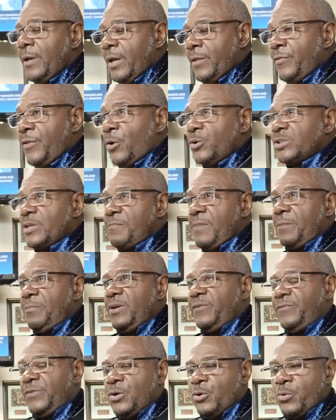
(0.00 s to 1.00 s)
and those that may
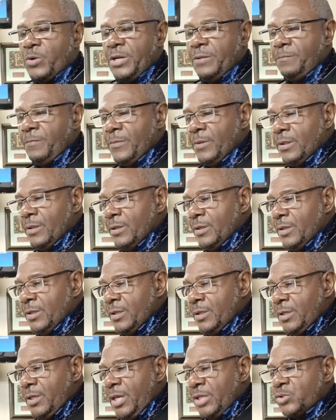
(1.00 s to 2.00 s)
be viewing,
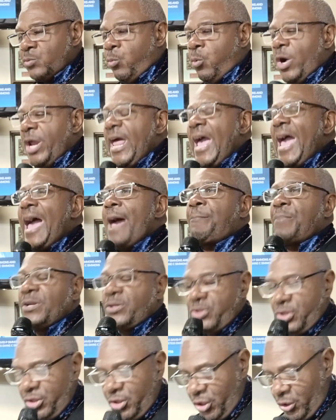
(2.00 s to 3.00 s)
is what
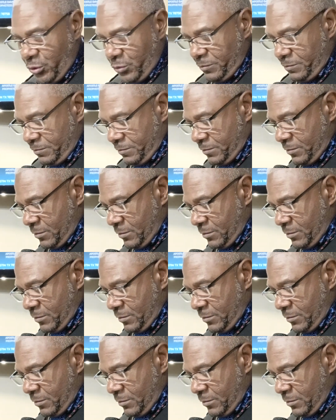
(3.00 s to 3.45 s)
happened to you?